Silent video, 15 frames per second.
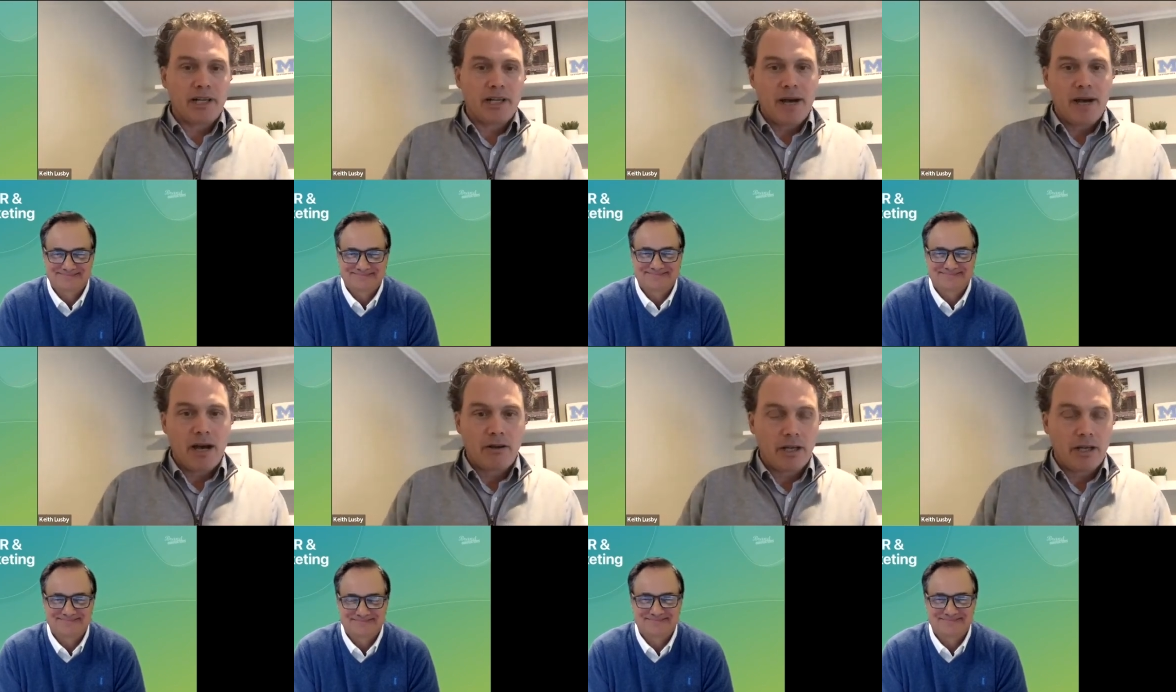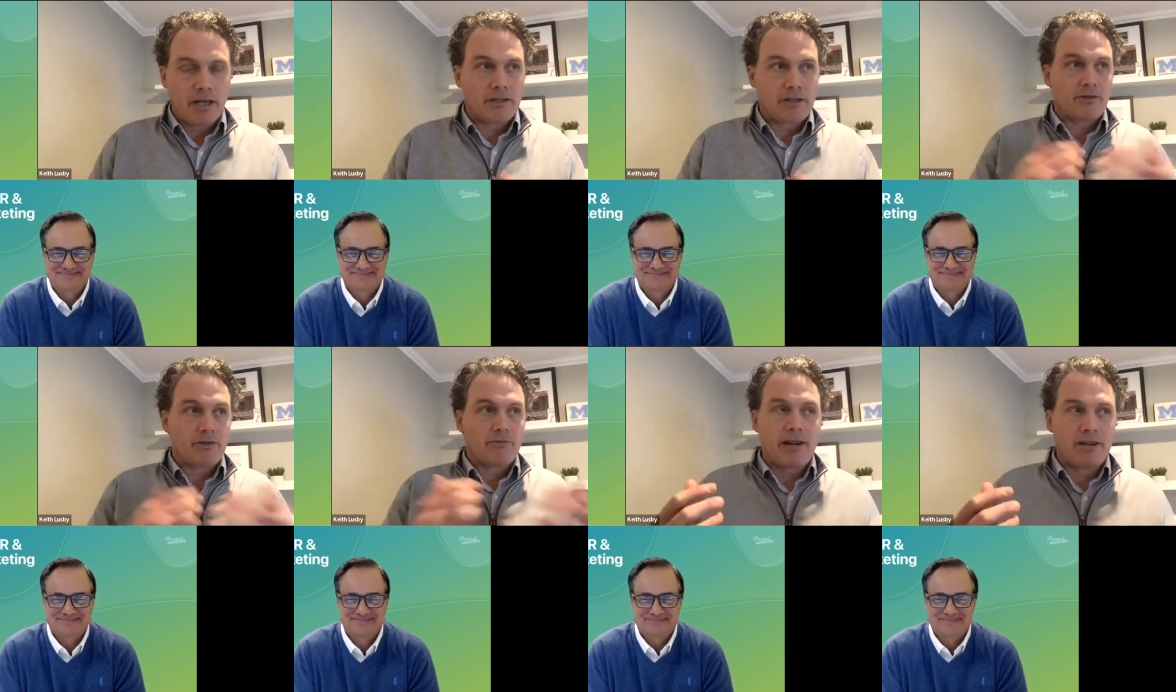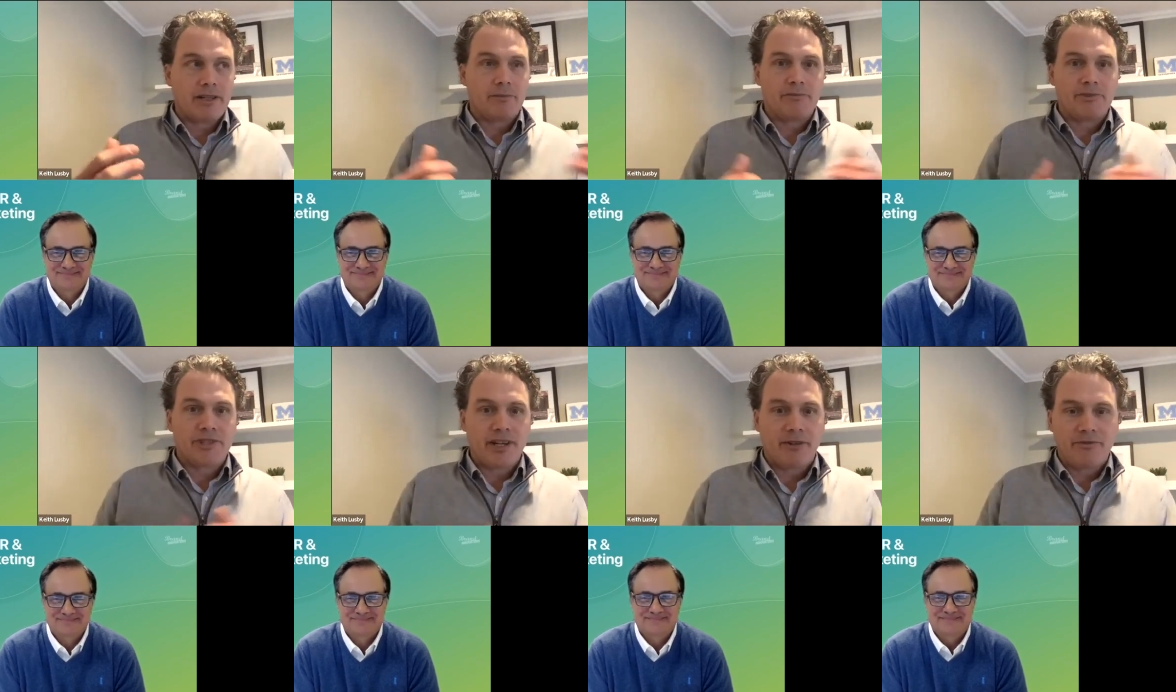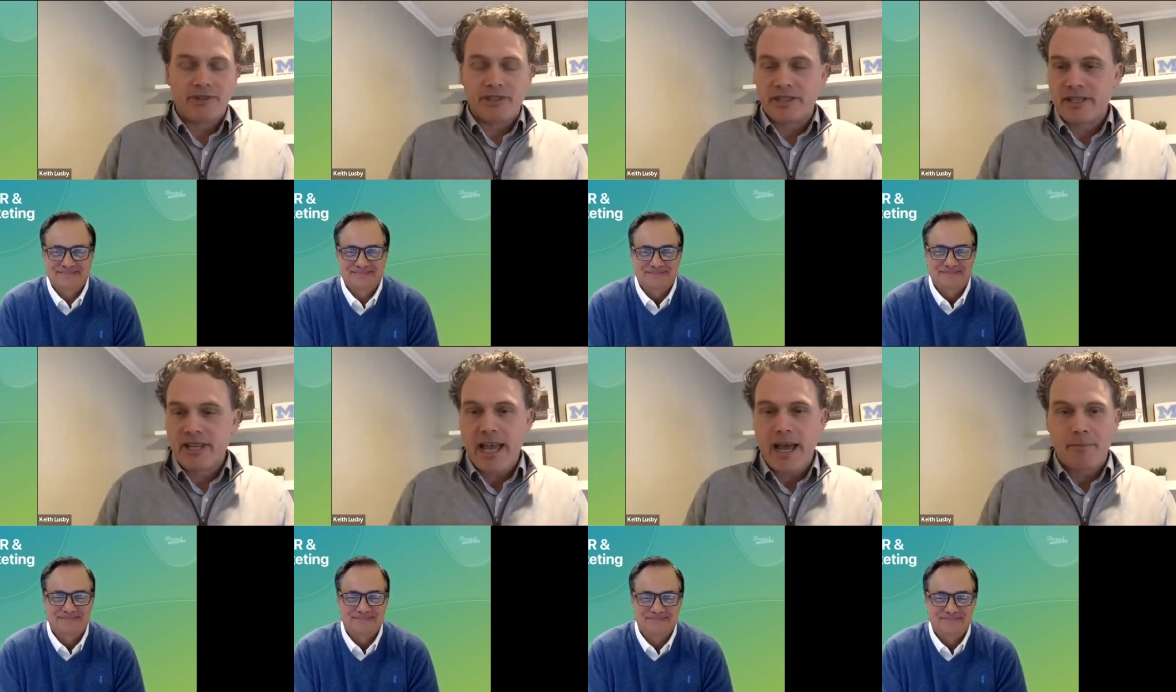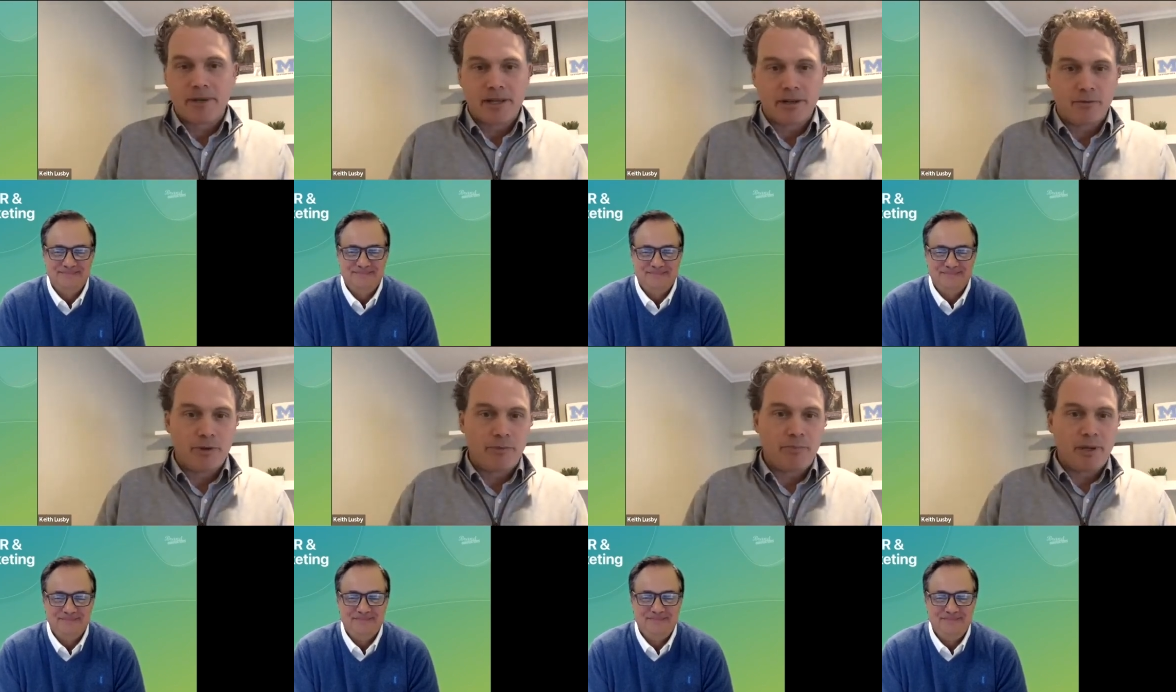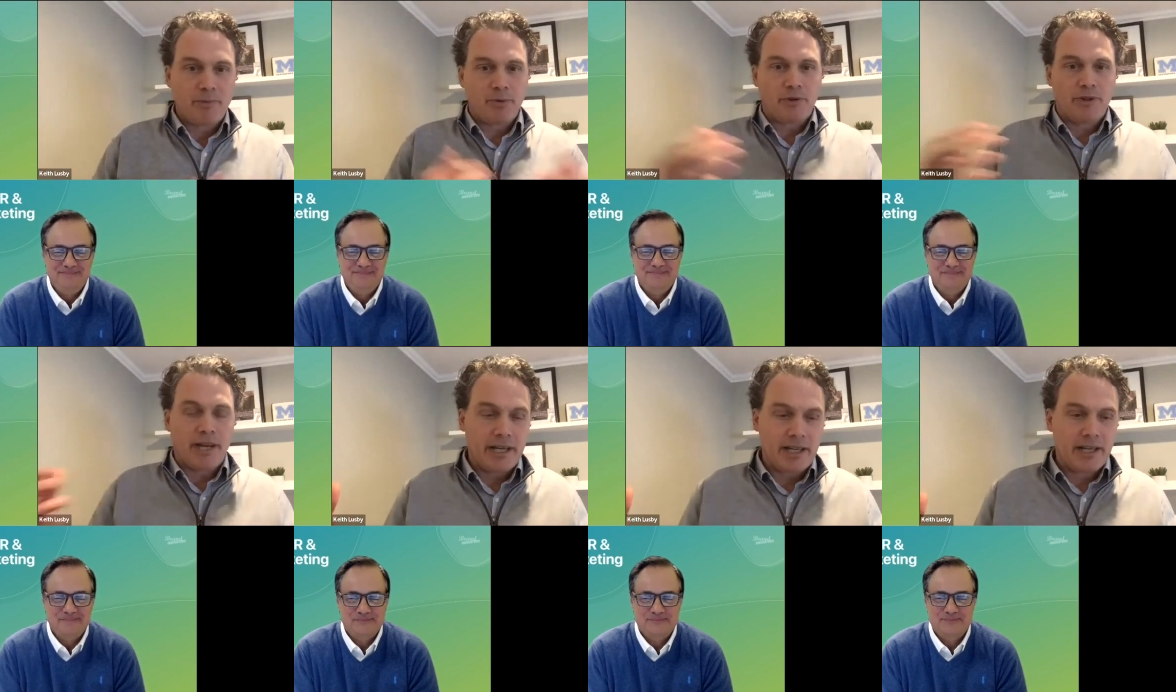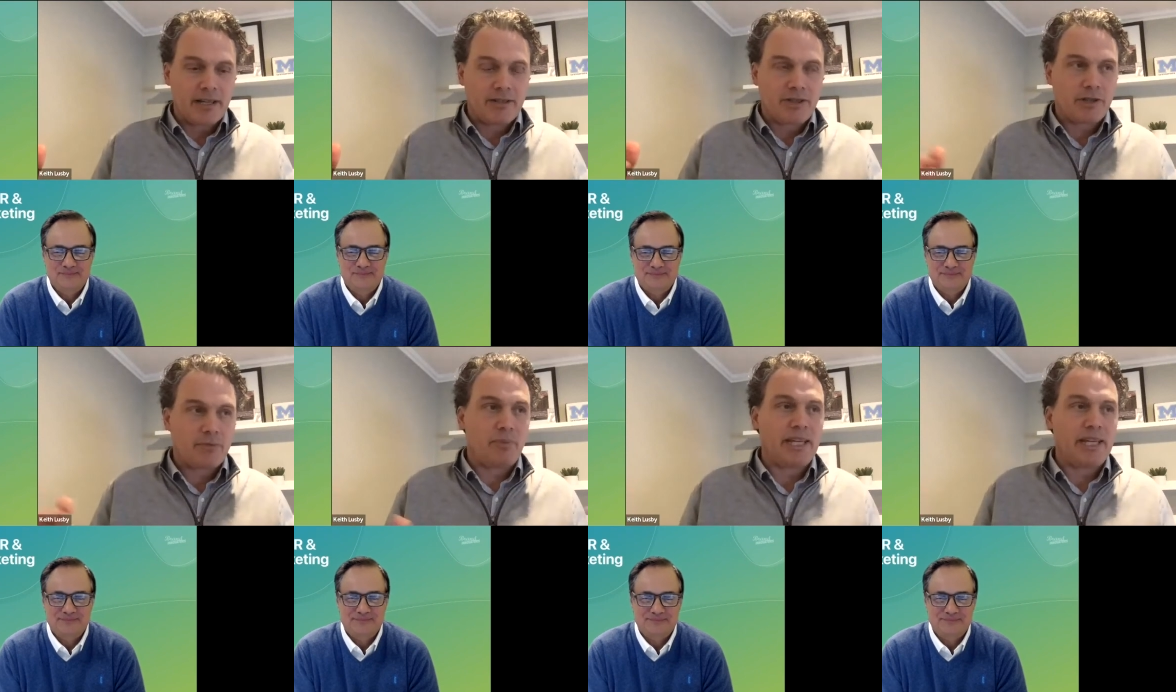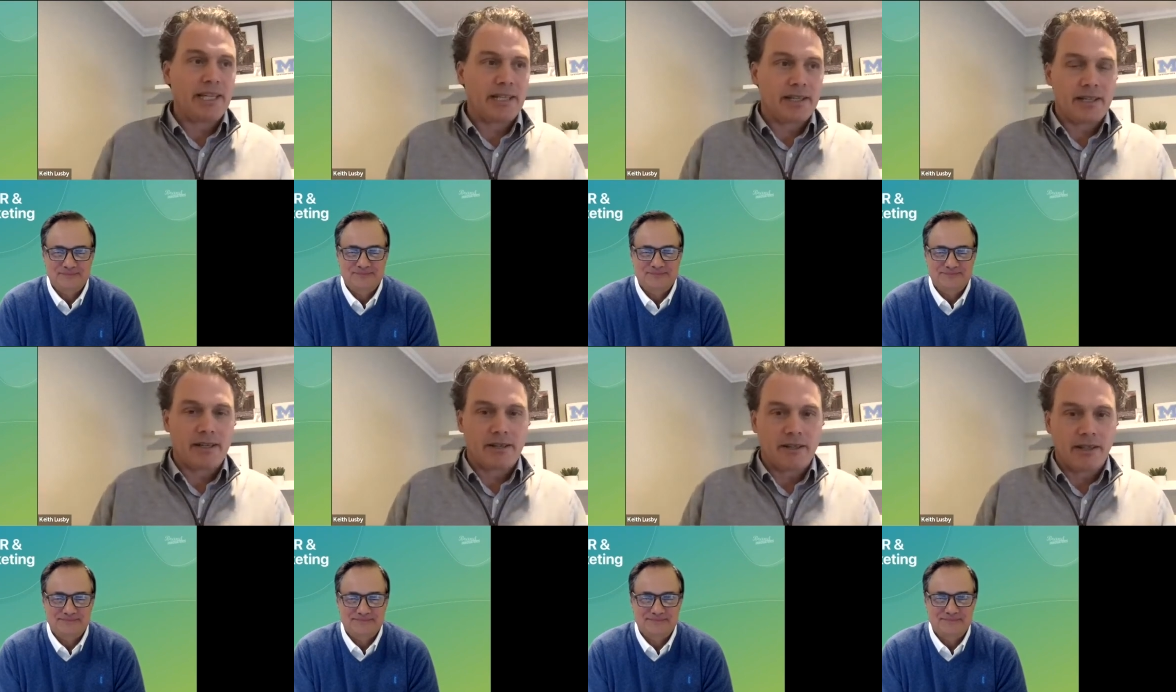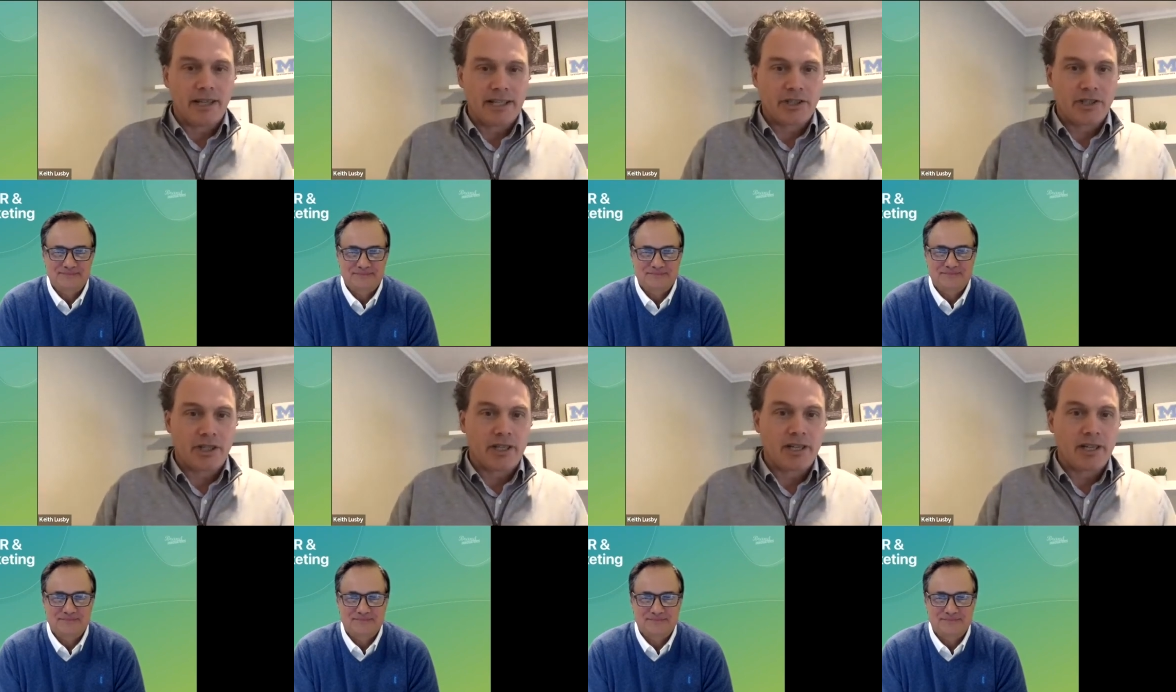Speaker 1: about his surrounding himself and his cabinet with people that he had just beaten in an election.